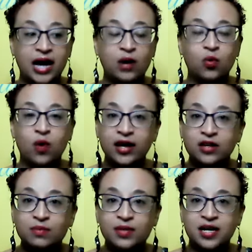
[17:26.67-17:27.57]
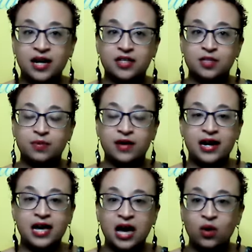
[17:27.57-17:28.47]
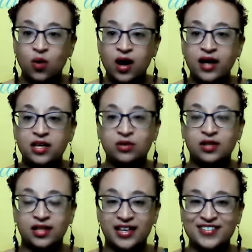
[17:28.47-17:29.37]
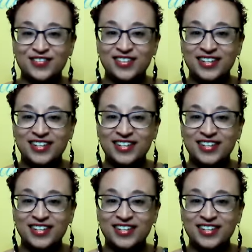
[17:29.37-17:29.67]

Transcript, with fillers: I want you to be on this planet. I want you to live.